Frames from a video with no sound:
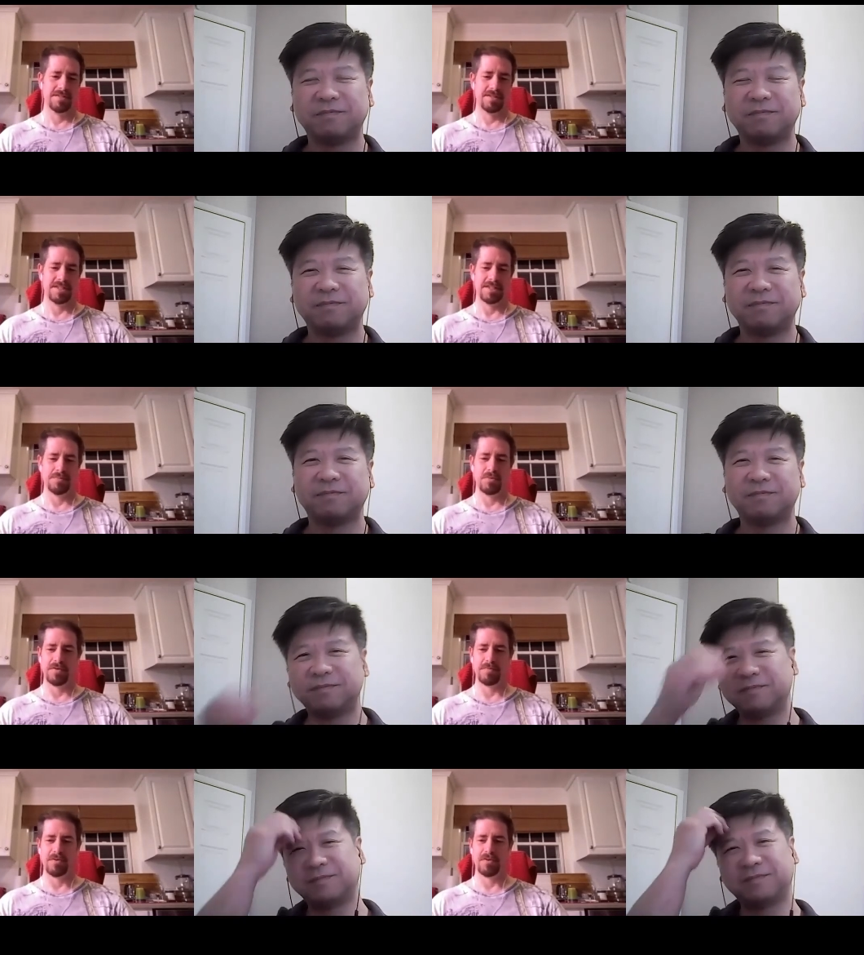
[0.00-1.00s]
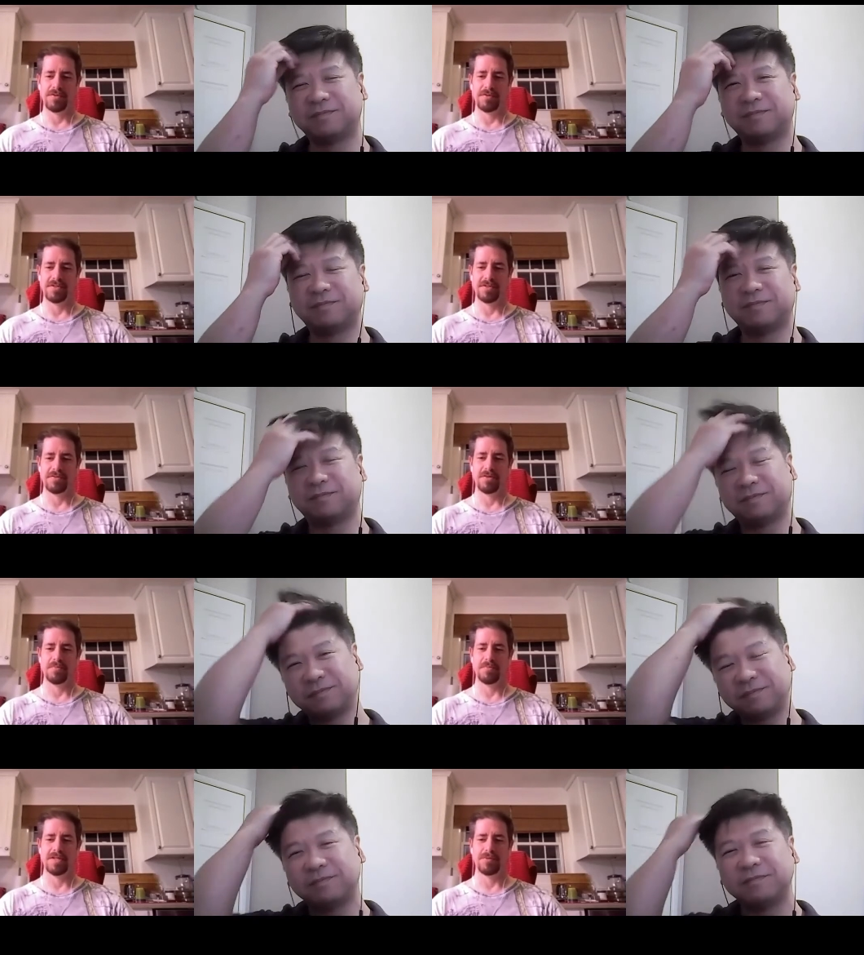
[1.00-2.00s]
Speaker 1: it's more important to who
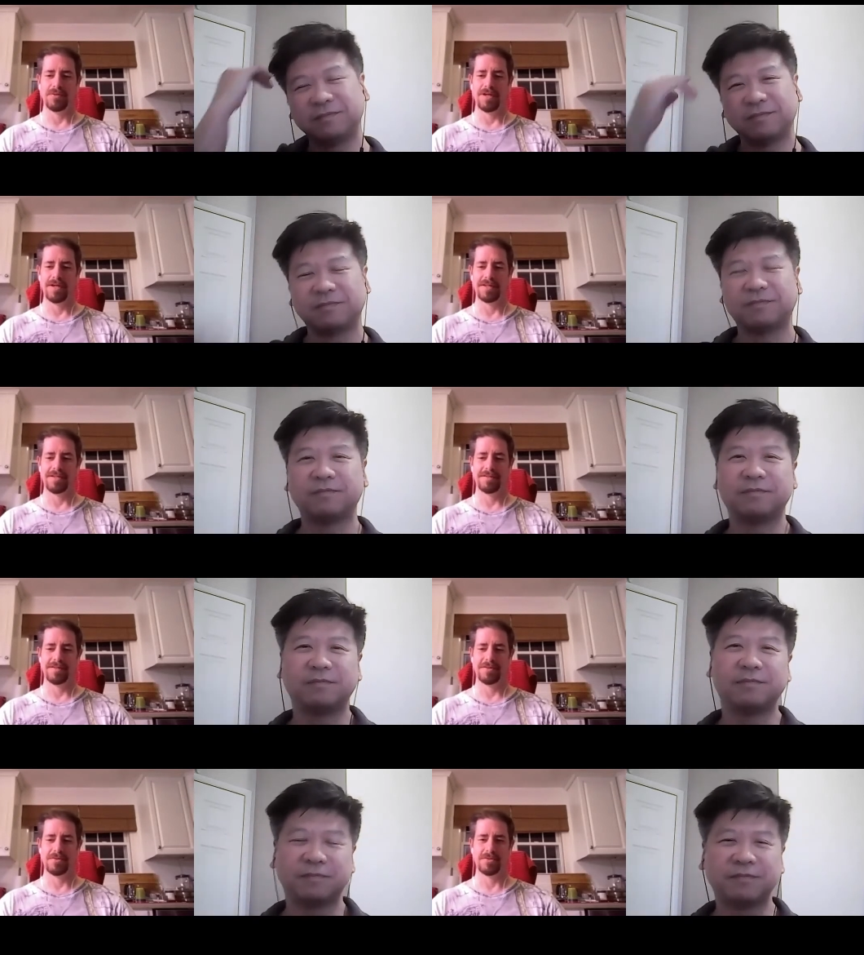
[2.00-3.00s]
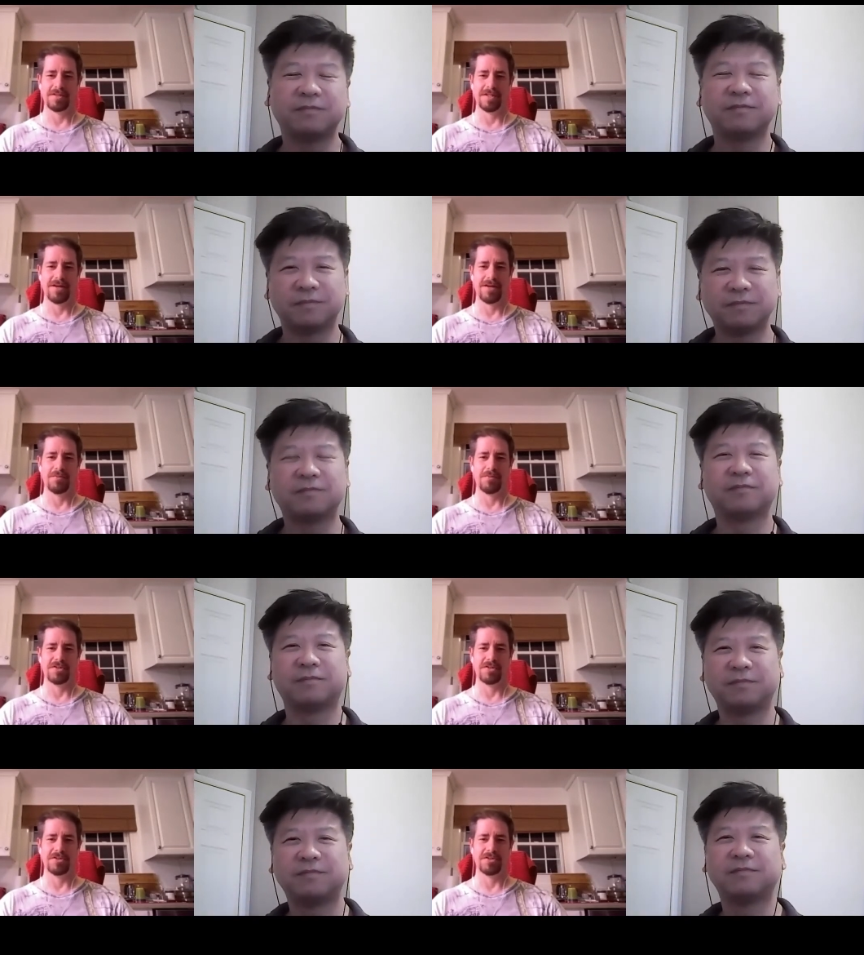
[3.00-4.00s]
people like and who's going to carry on watching the
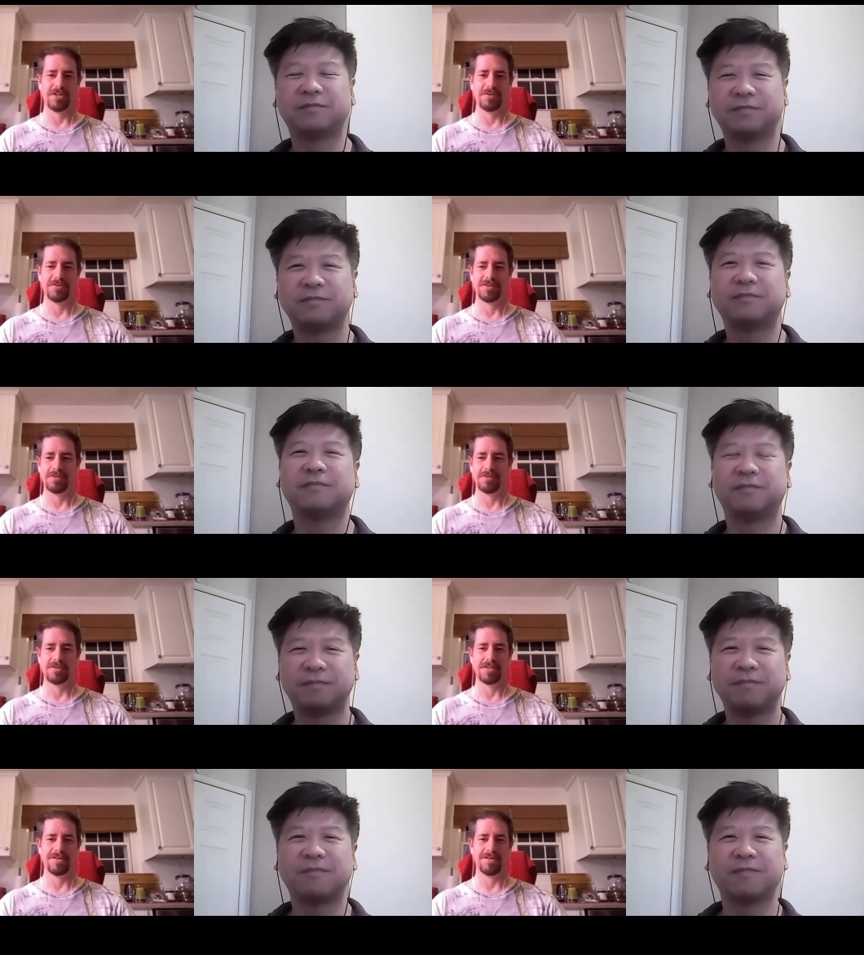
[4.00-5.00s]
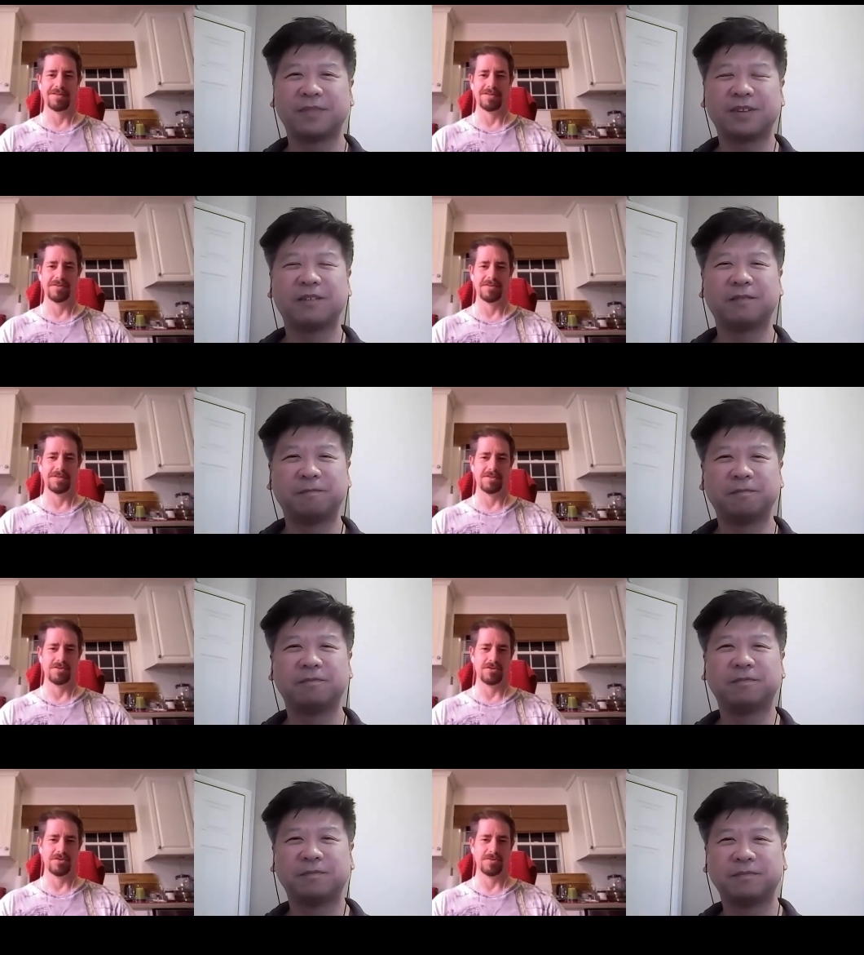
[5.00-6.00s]
show as to who's actually like doing a good
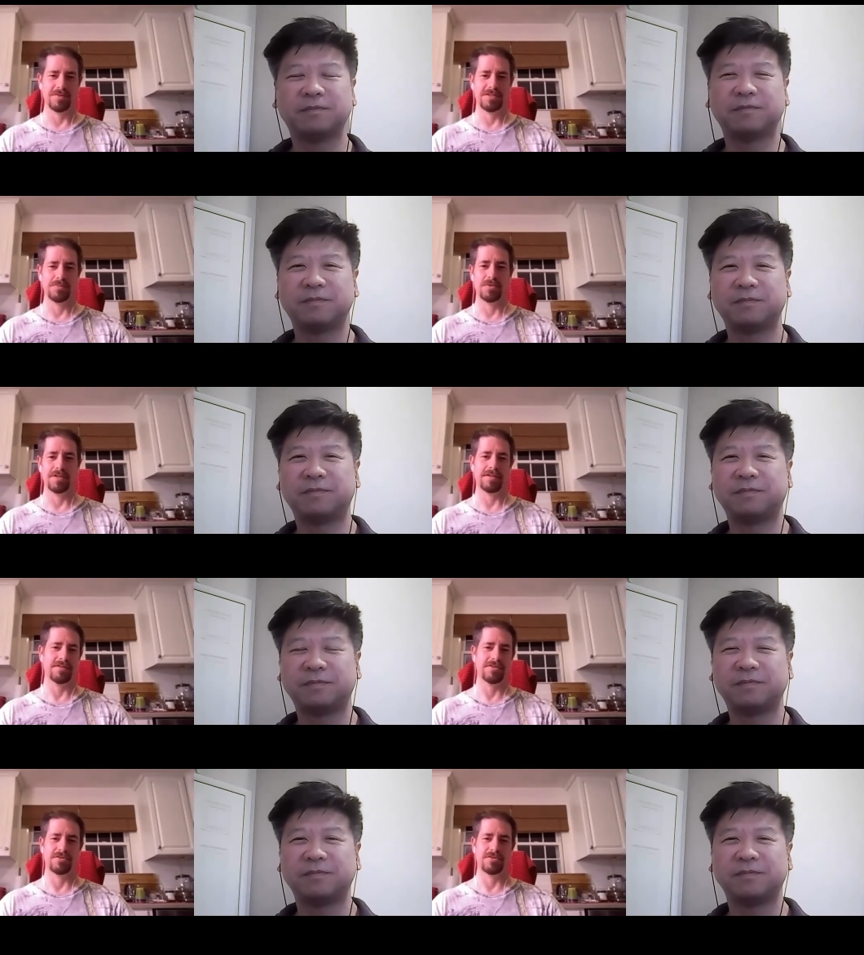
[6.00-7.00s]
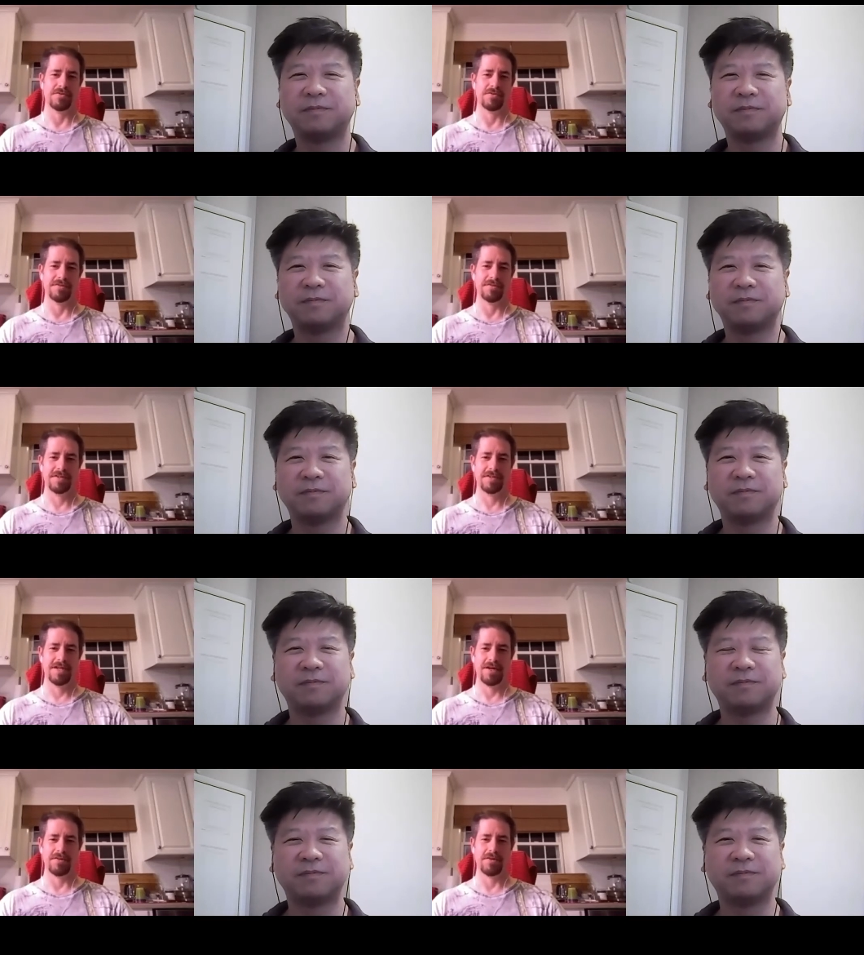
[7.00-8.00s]
job and it's more like the story of how
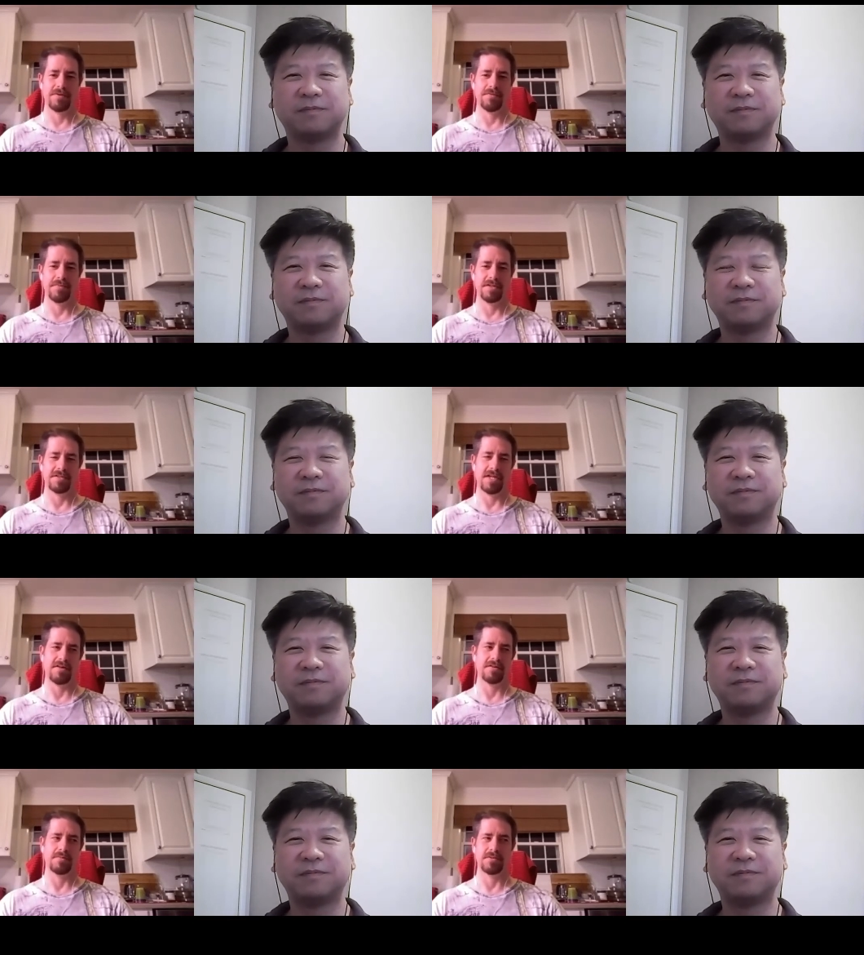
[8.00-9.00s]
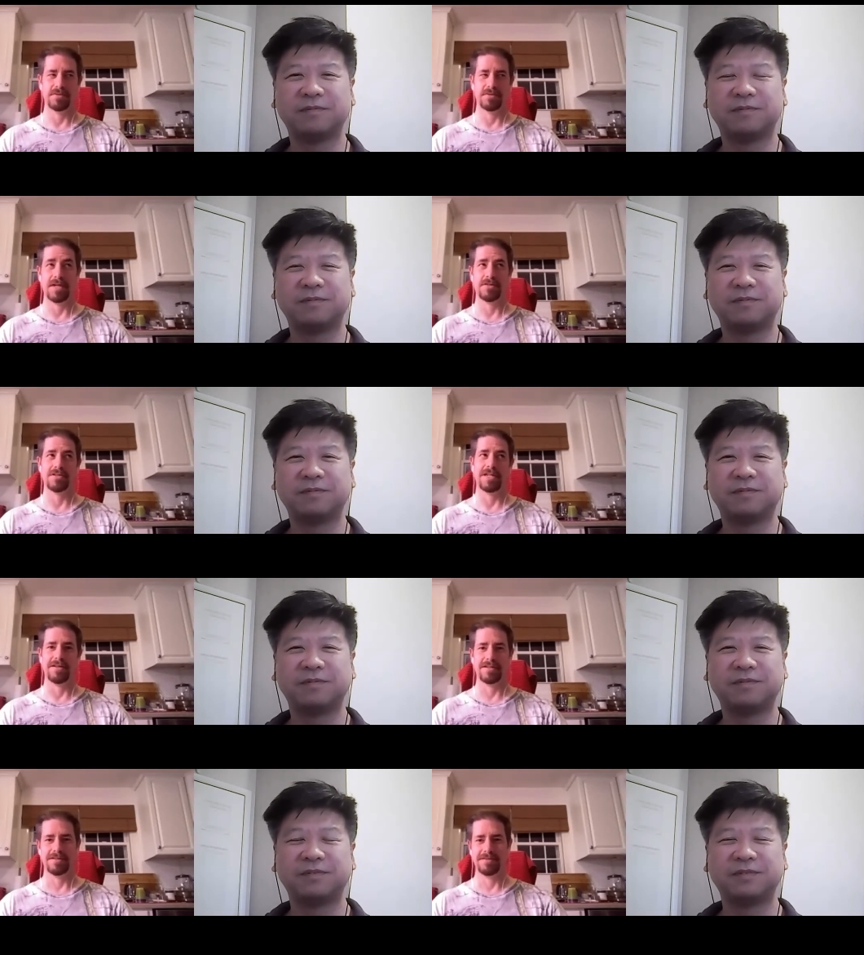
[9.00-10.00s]
they went from being terrible to actually like a